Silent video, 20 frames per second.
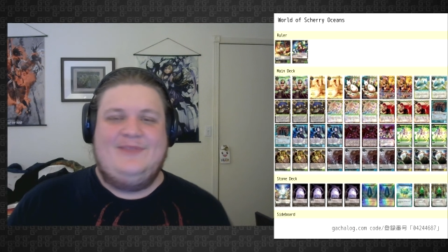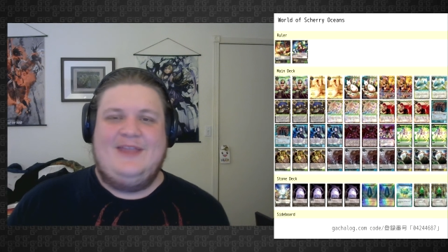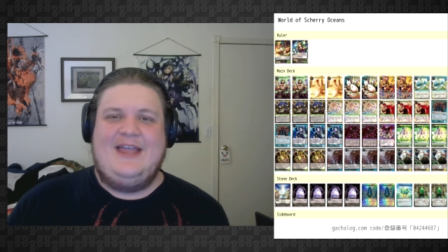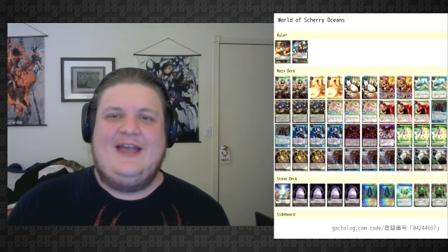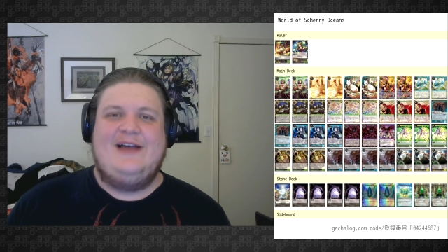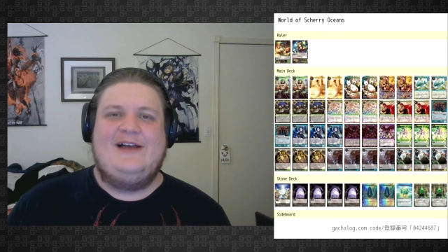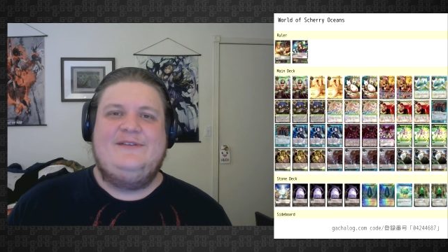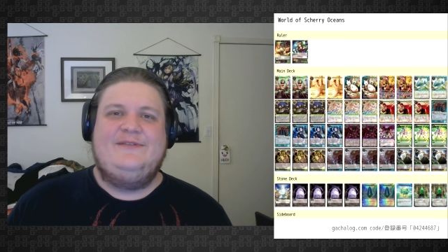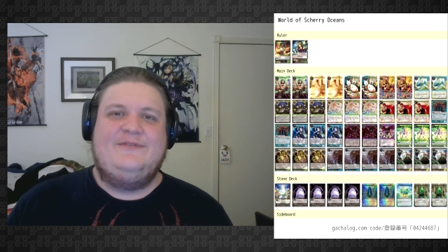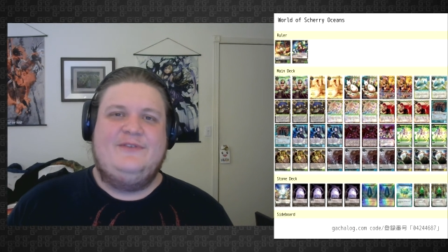
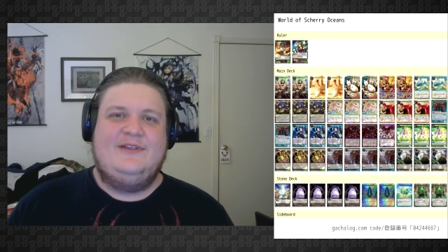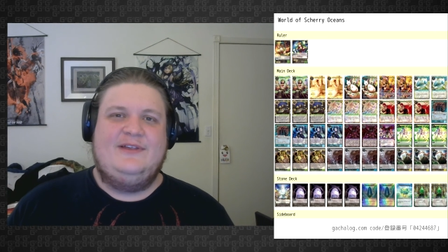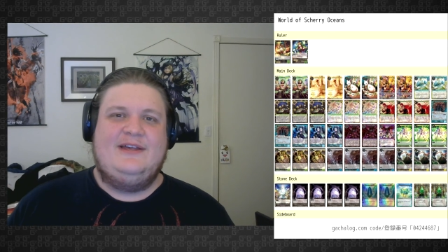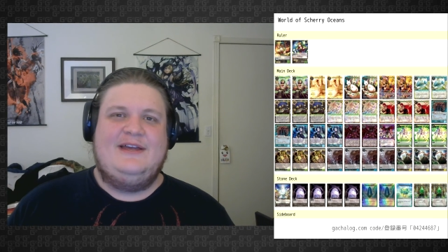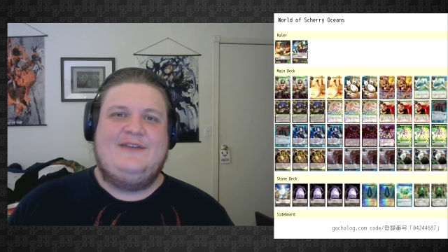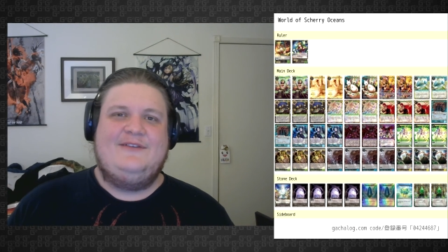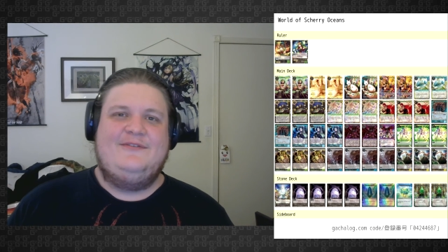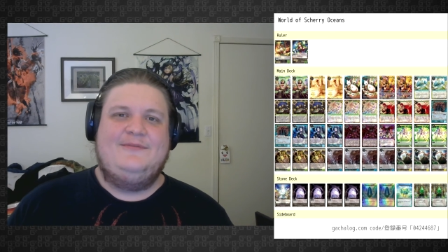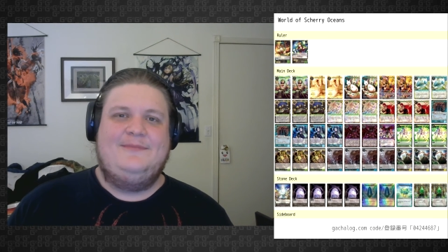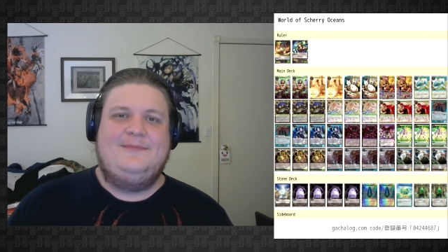I, for the
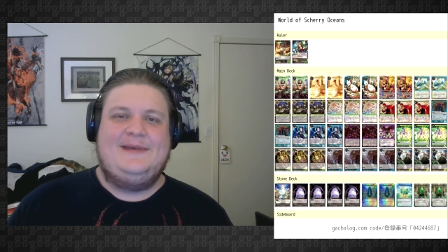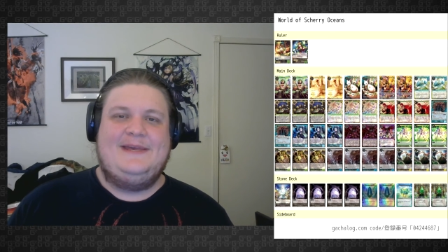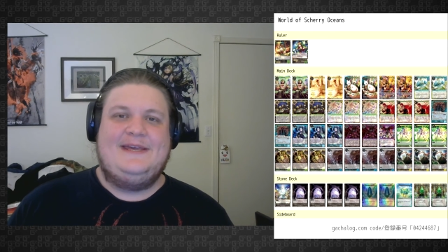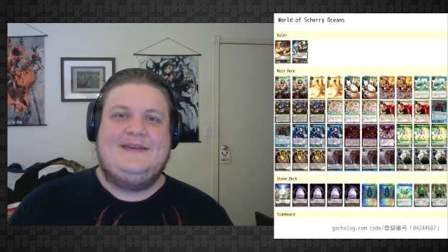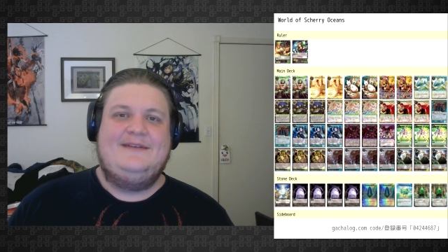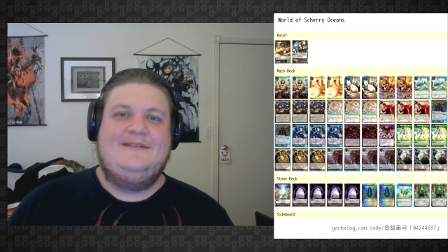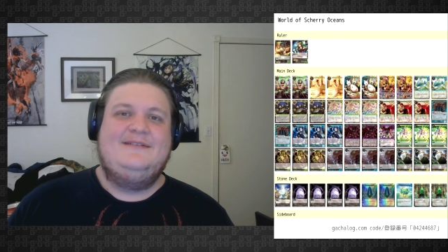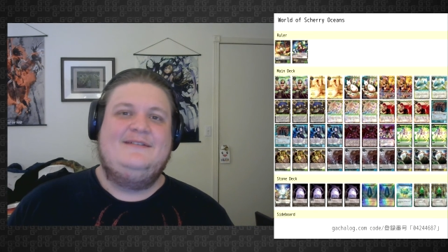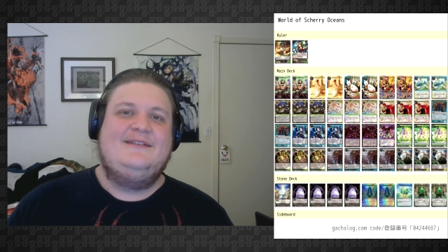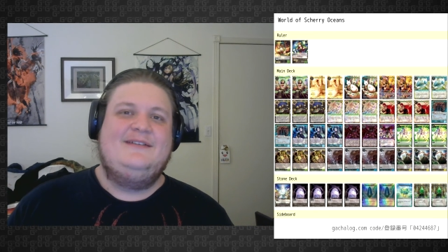life of me,
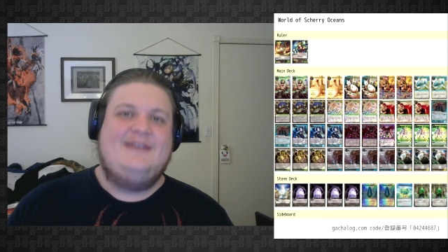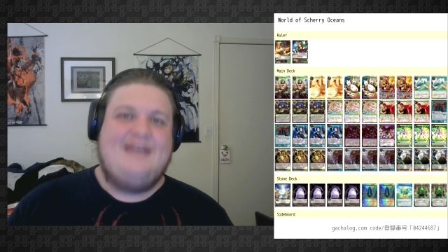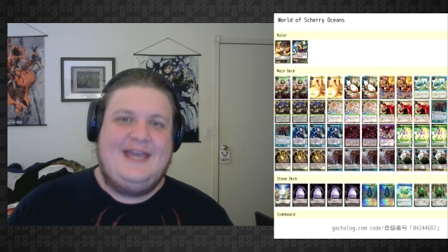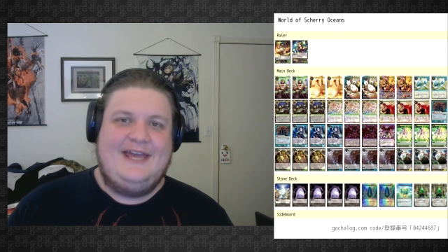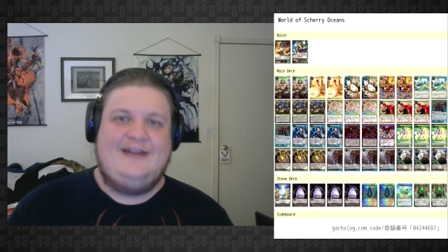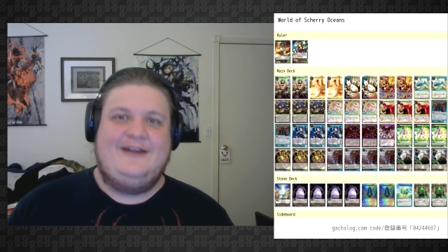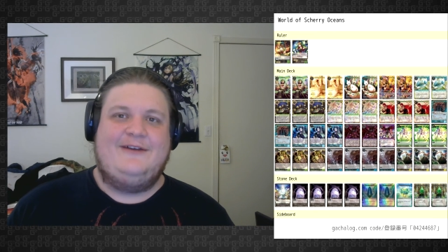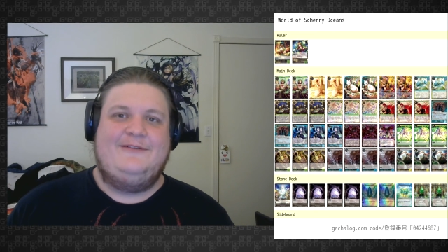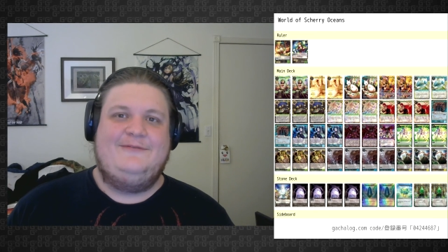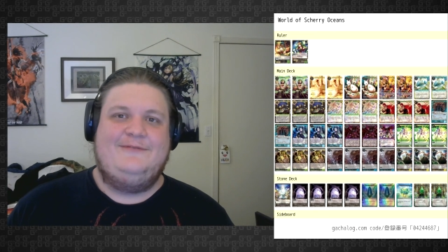
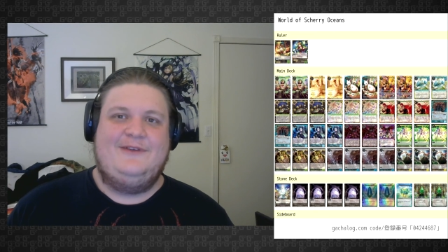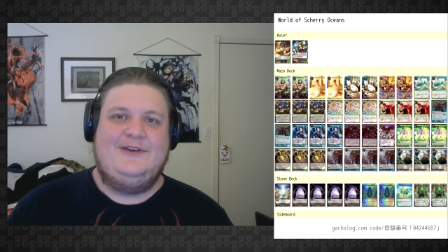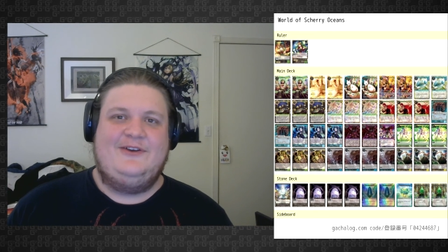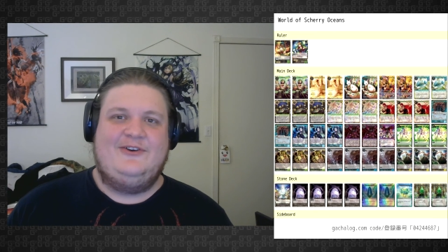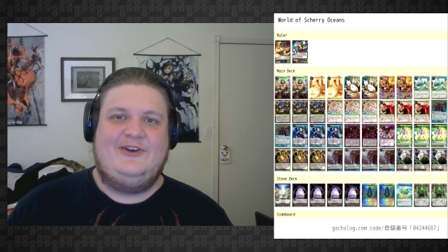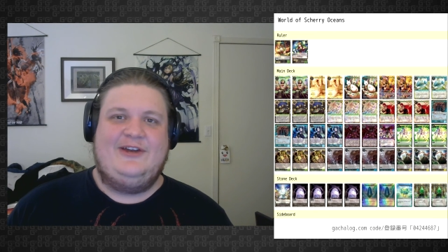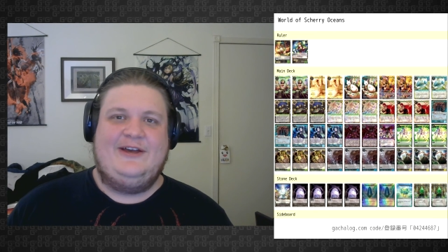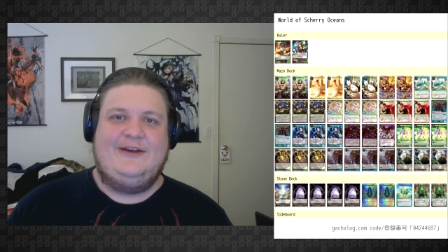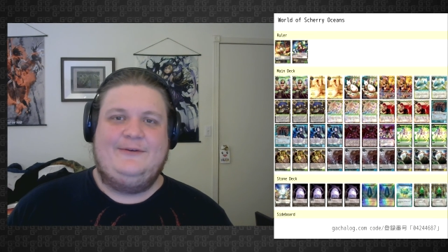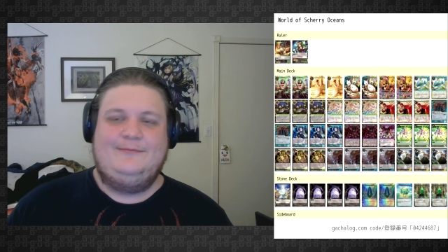cannot figure
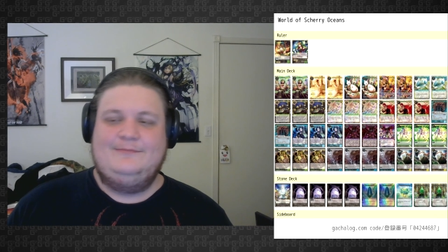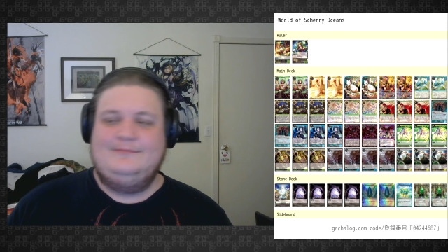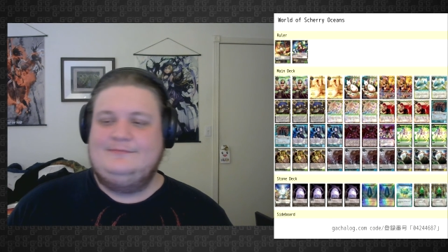it out.